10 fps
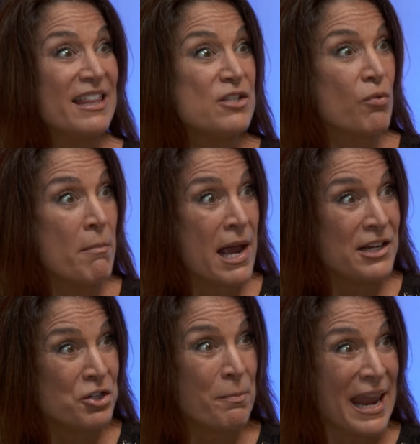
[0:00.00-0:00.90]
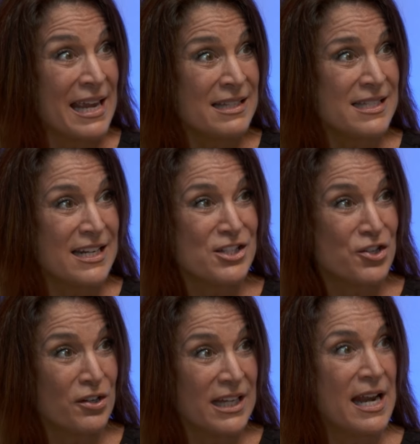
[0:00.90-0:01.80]
these reminder bands, and it's okay.
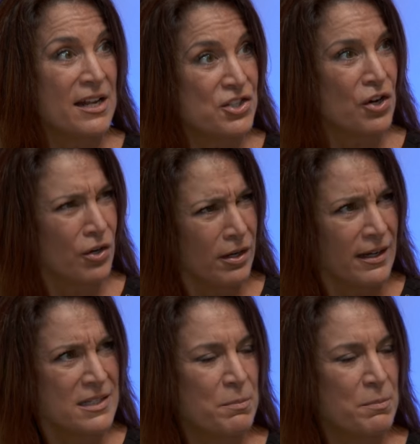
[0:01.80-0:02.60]
certainly not to hurt us,